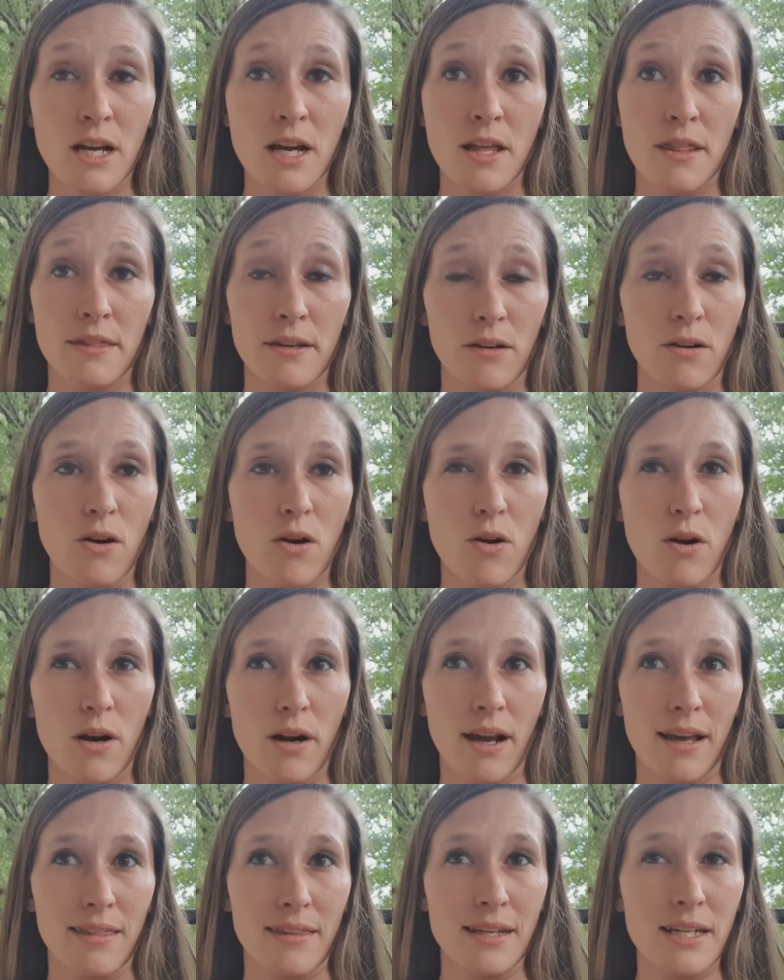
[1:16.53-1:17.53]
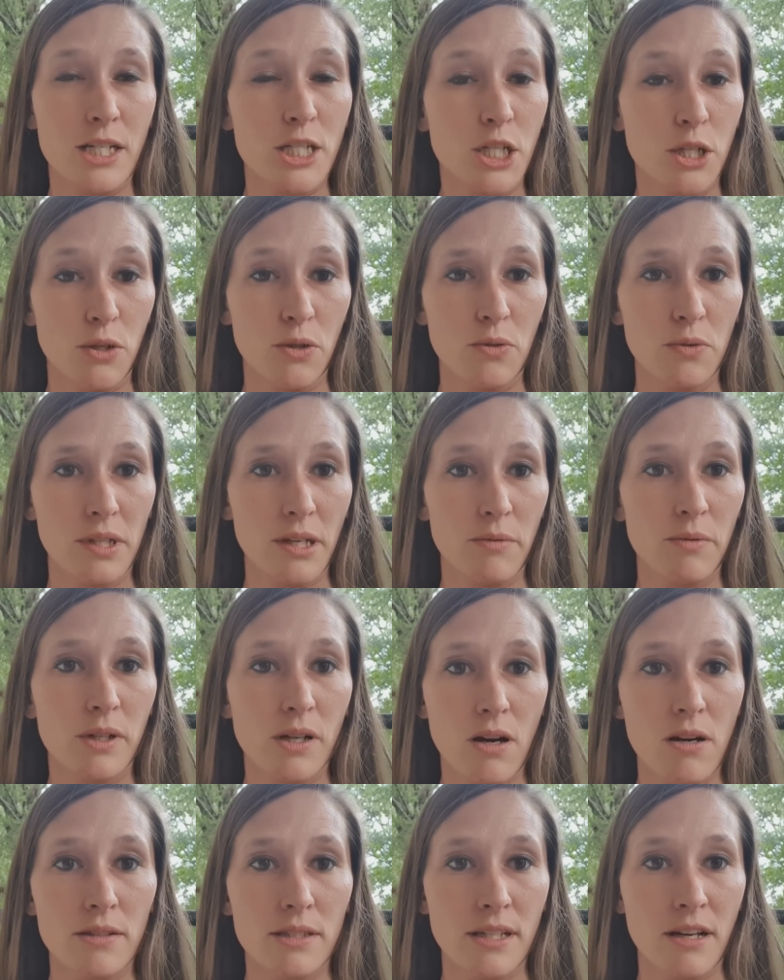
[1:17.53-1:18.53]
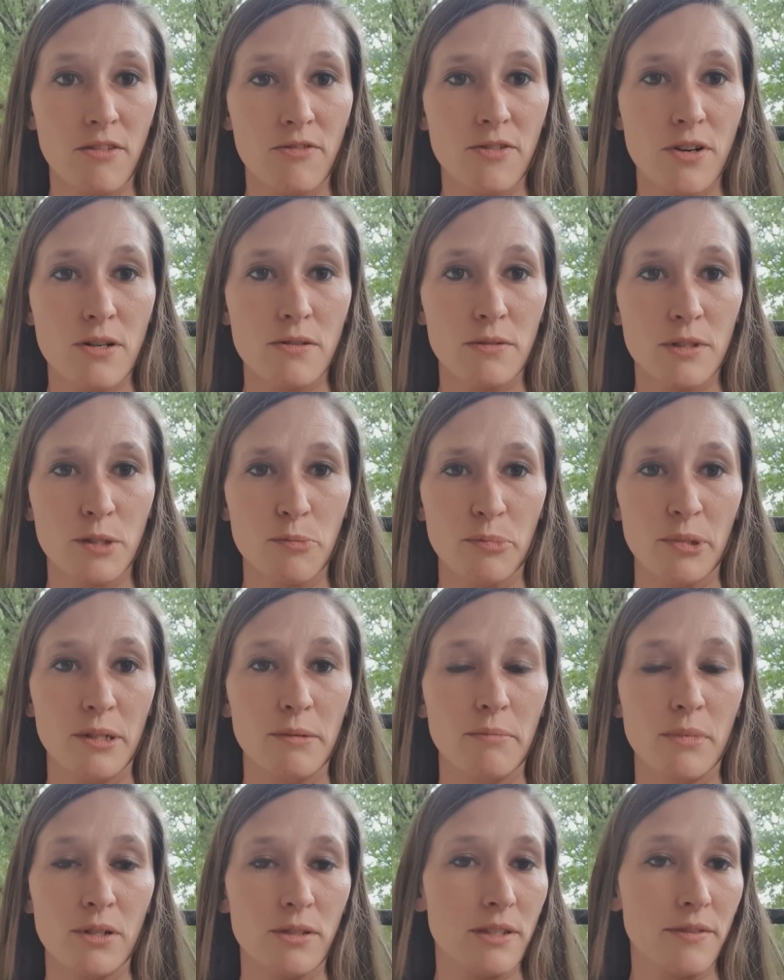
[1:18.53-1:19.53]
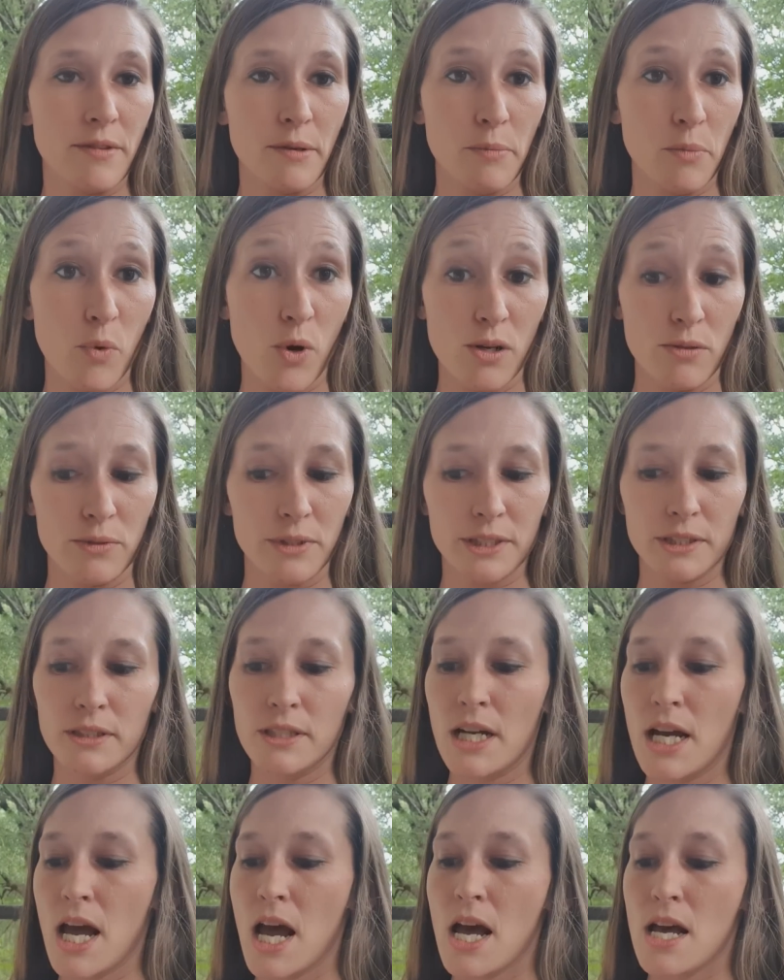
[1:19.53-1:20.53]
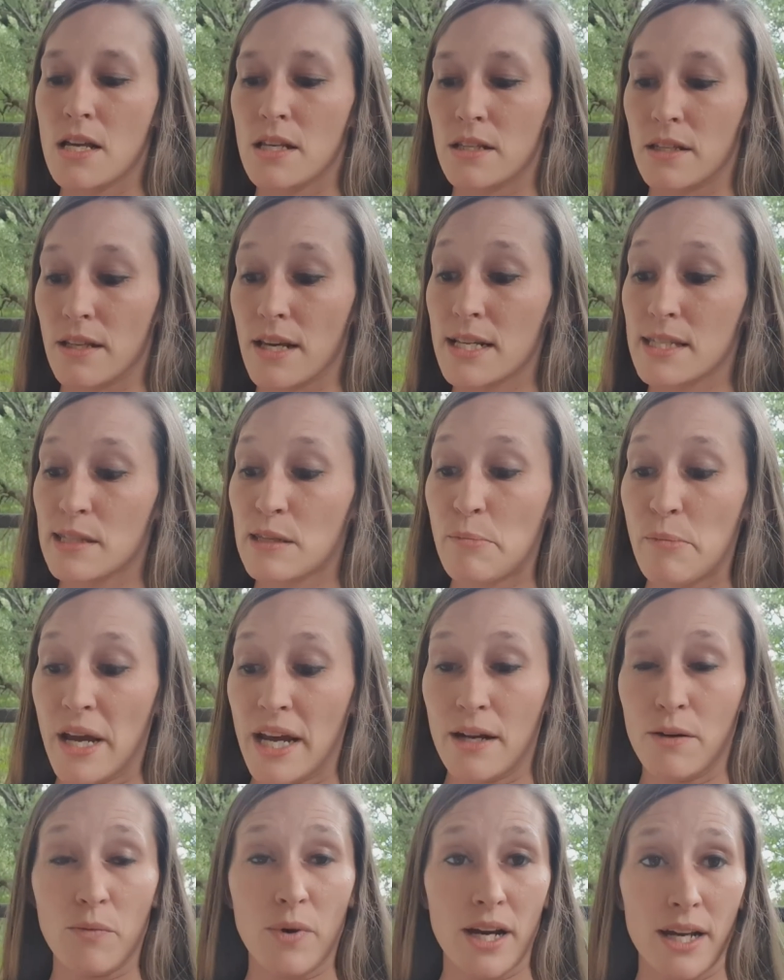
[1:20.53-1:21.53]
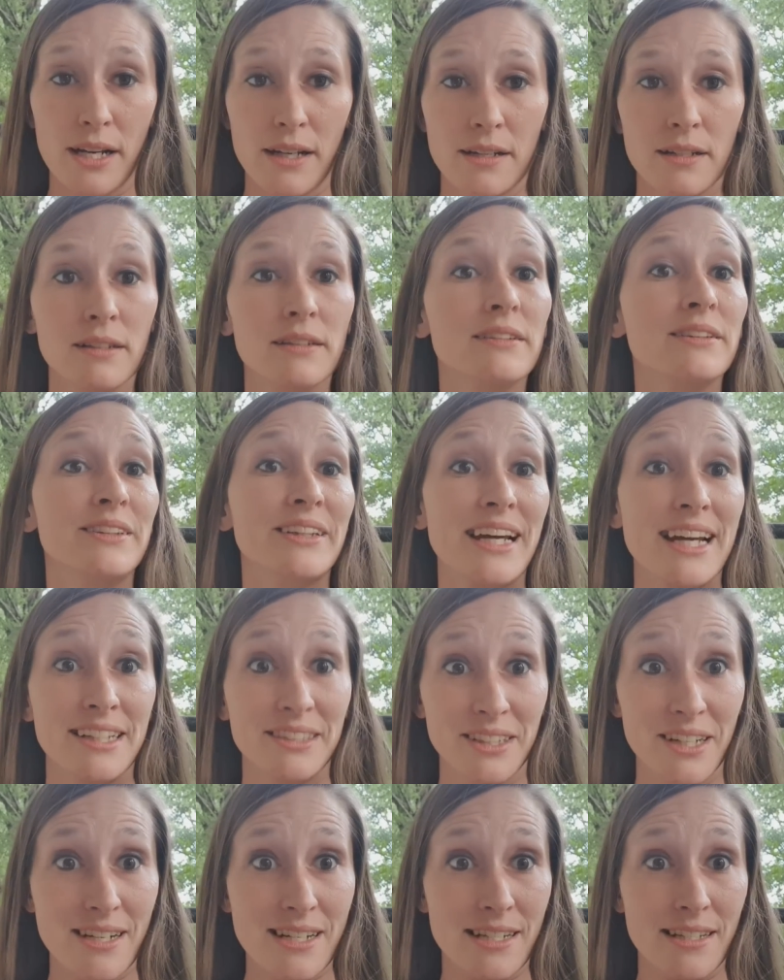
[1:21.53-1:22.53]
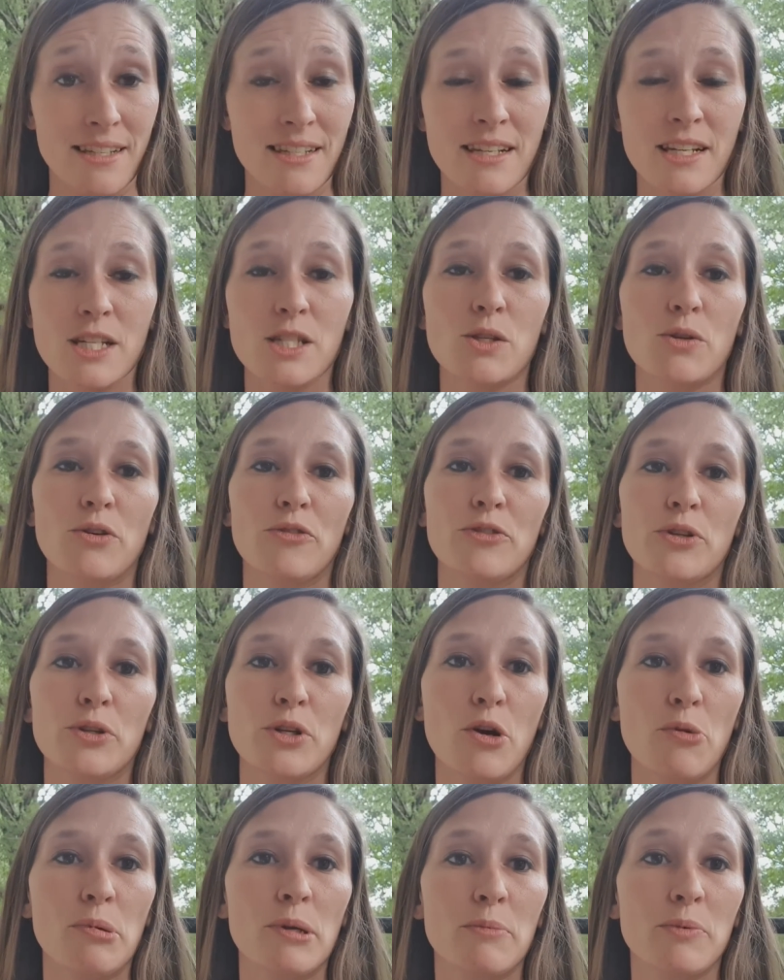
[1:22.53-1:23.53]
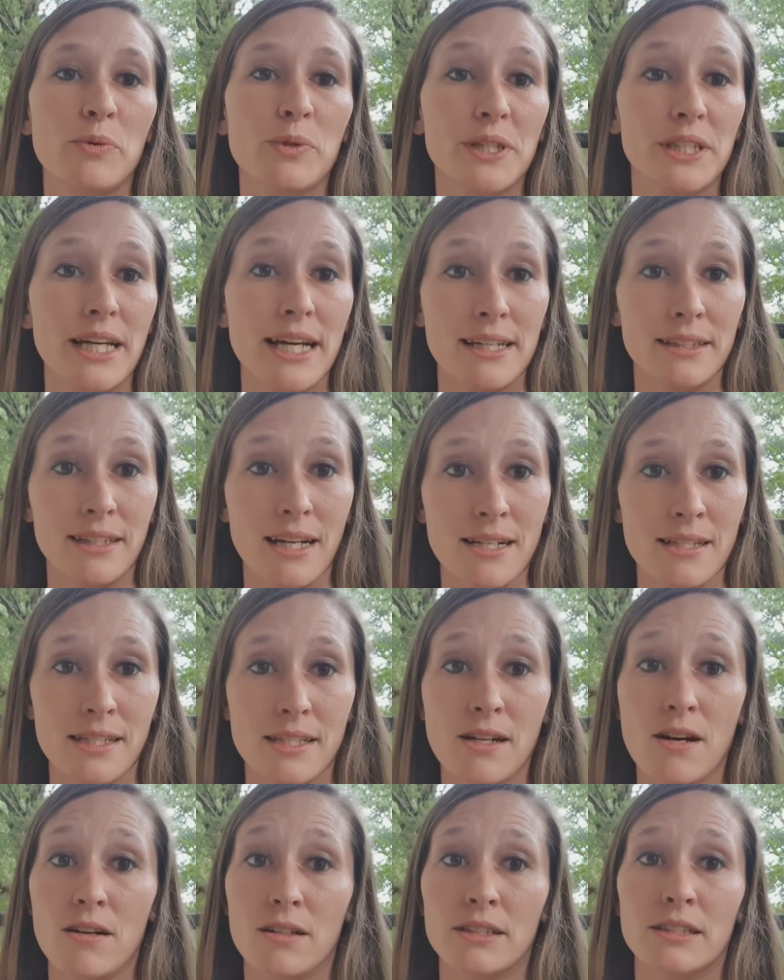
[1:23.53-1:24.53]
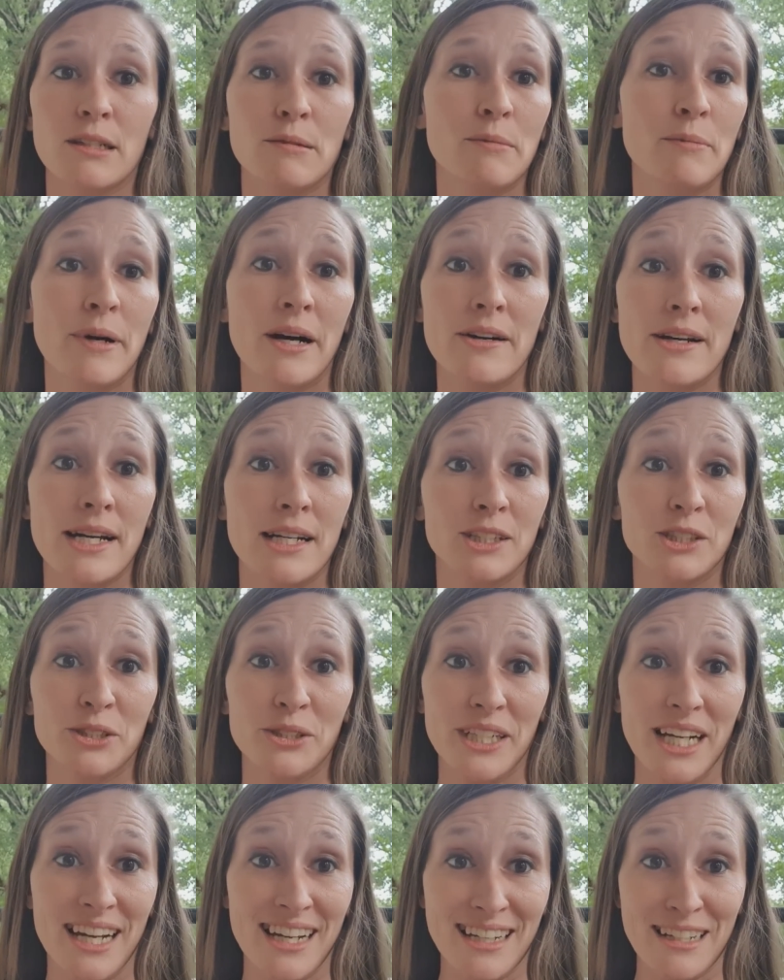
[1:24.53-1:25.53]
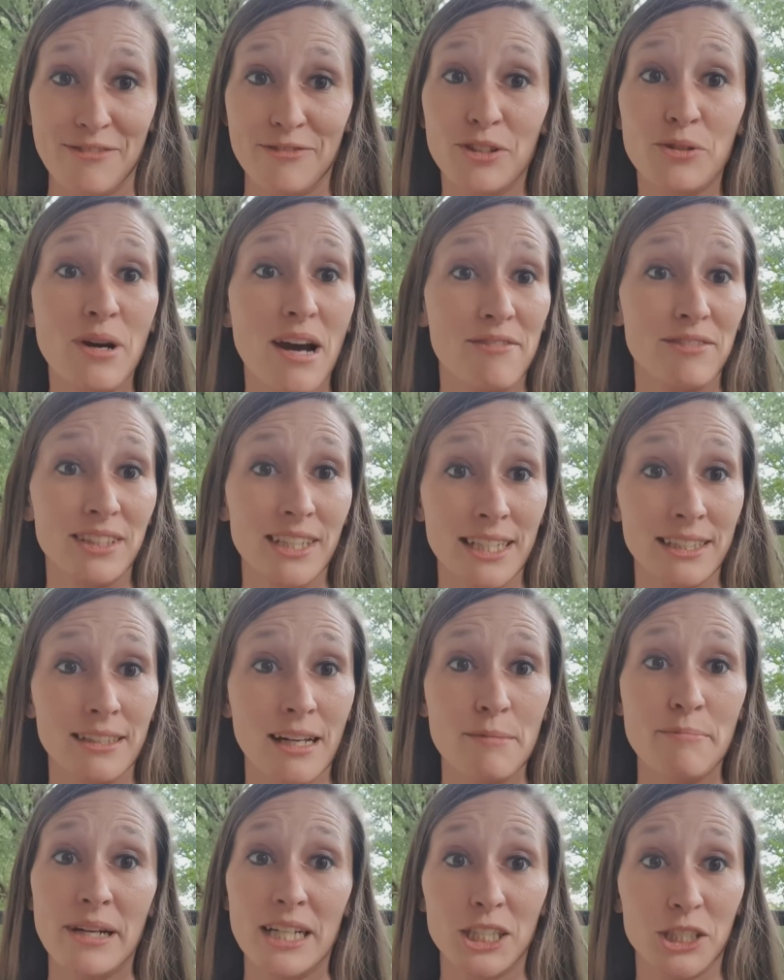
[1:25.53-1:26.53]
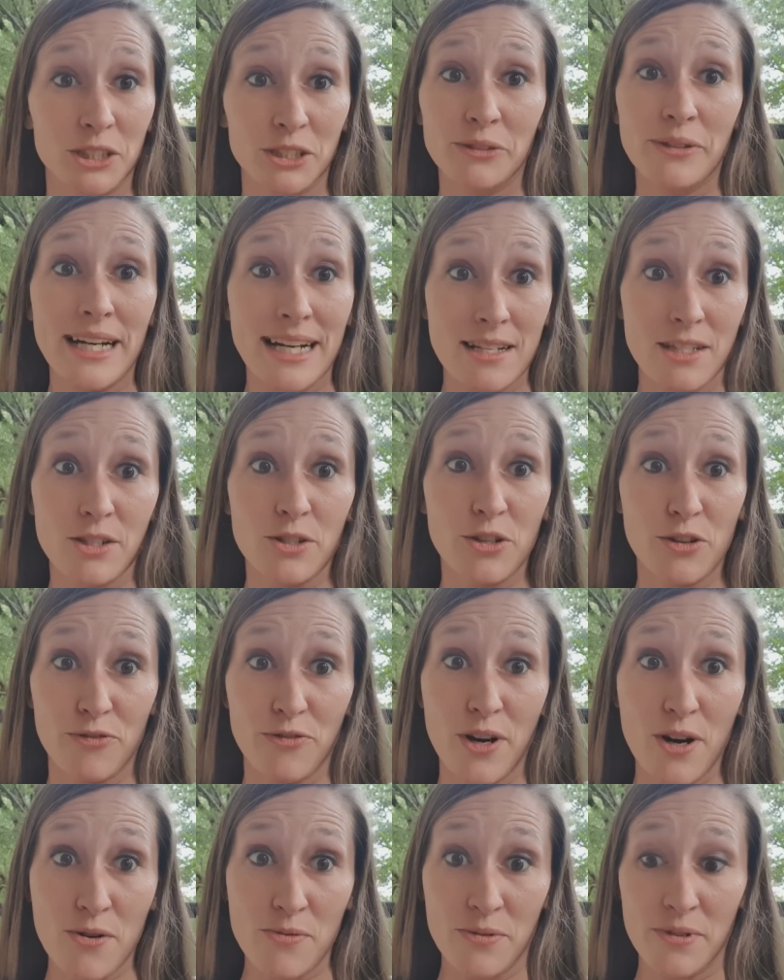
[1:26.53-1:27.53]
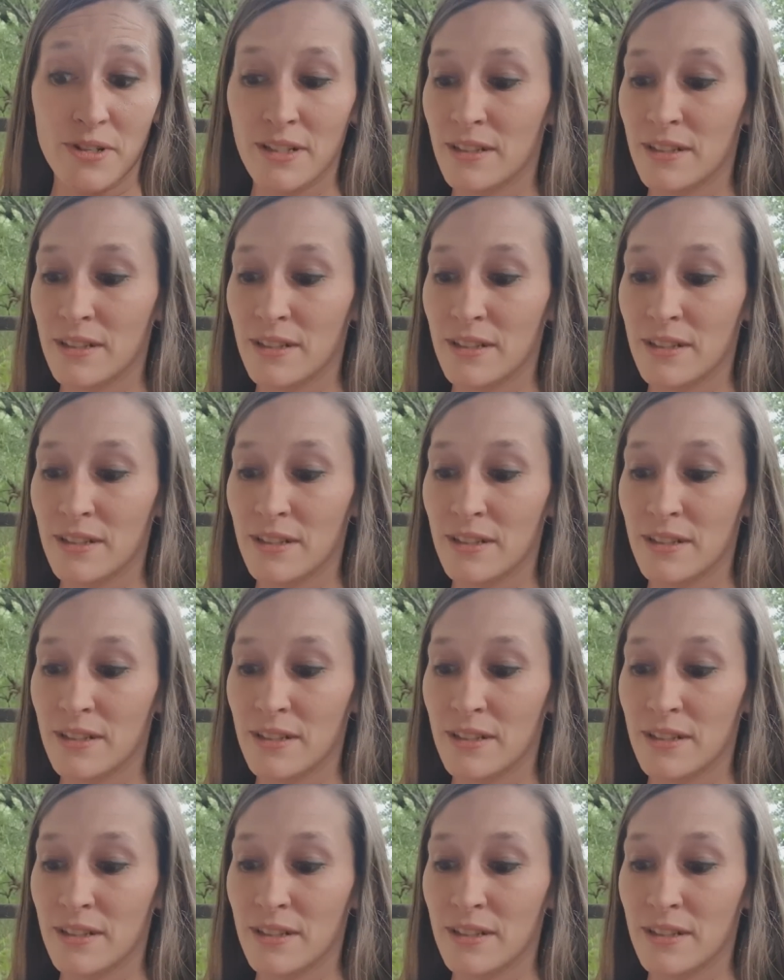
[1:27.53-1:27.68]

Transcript: There are, I think, 2 that will call cell phones, but most of them won't. So that's the main way, landlines. So if you know people with landlines, talk to them about Andrew Yang. If you have a landline, make sure you answer your phone.